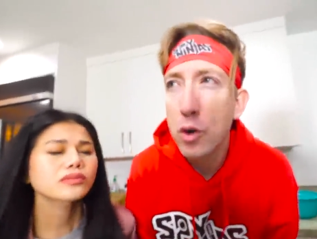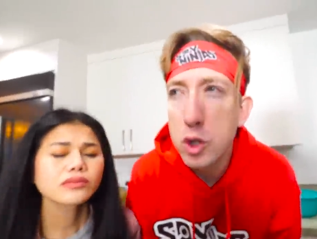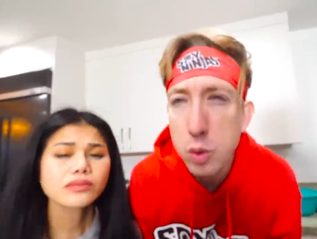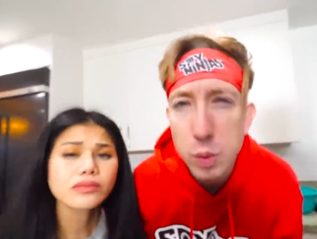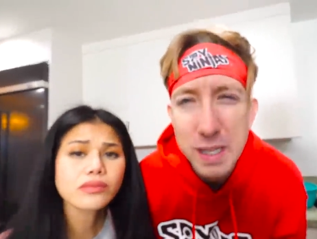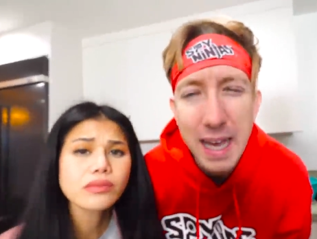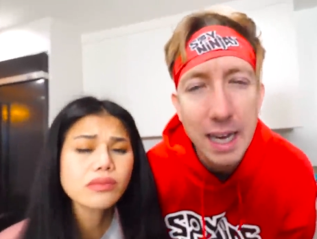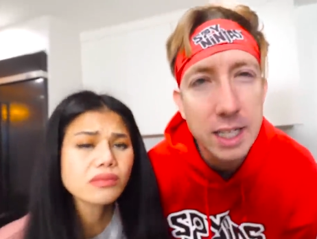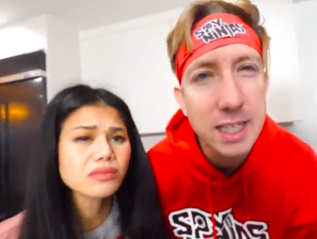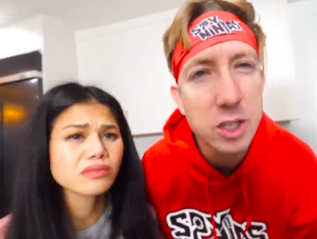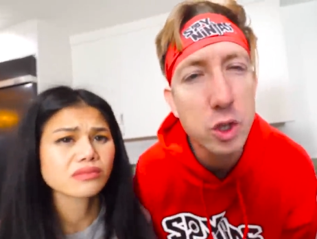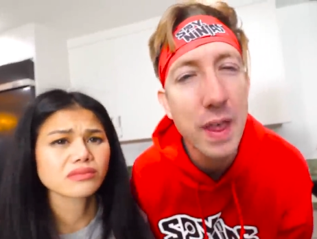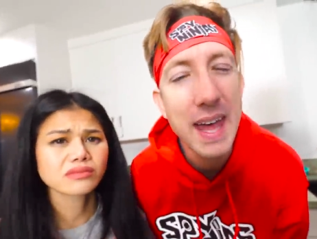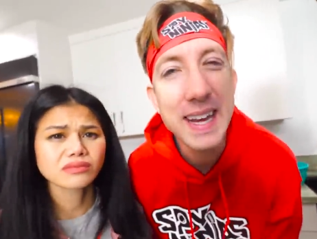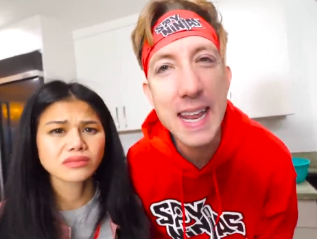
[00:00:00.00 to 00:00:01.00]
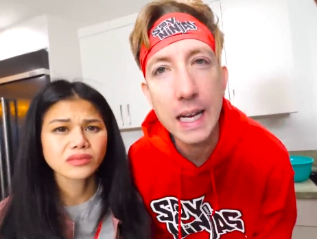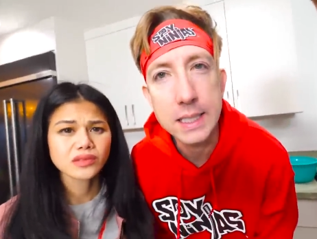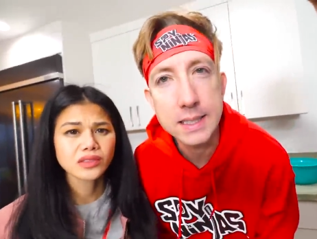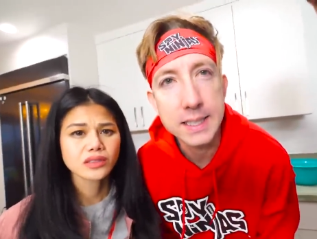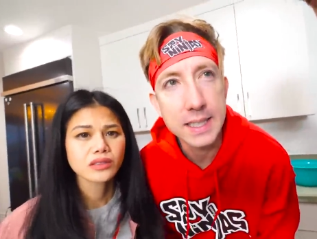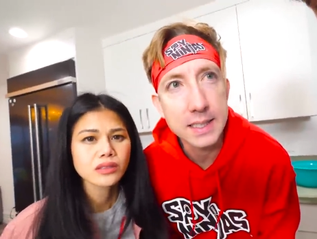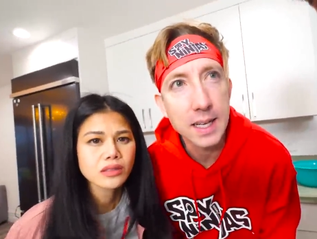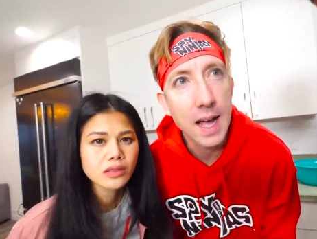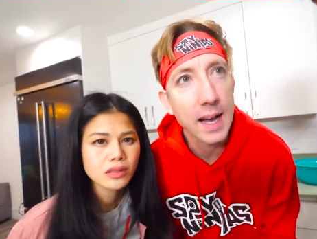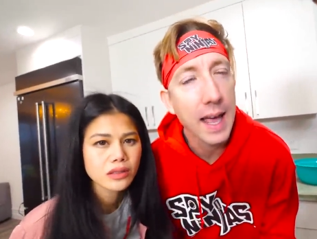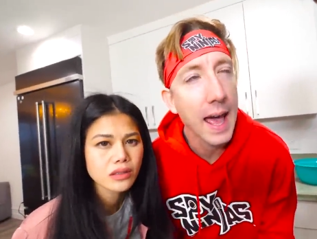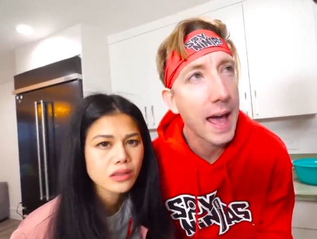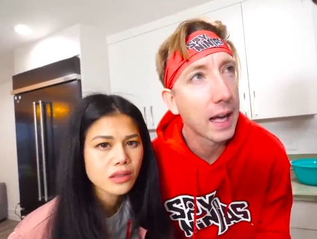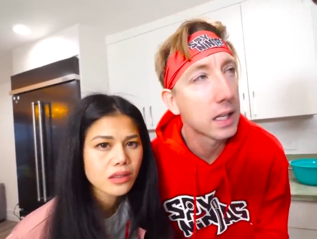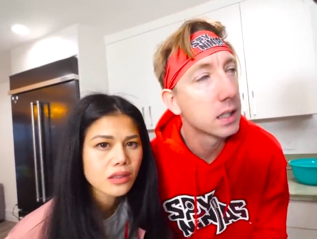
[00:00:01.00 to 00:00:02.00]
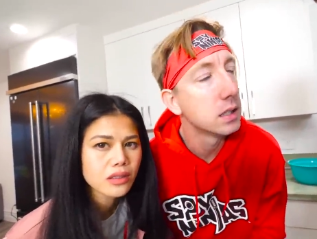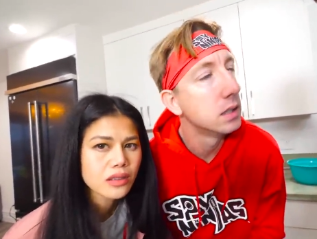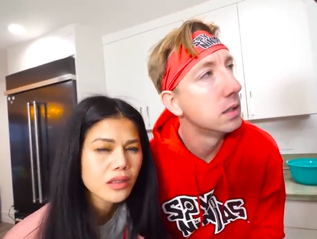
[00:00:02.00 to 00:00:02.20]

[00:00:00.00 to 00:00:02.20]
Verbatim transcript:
Speaker 1: first we gotta get to that next TikTok hack.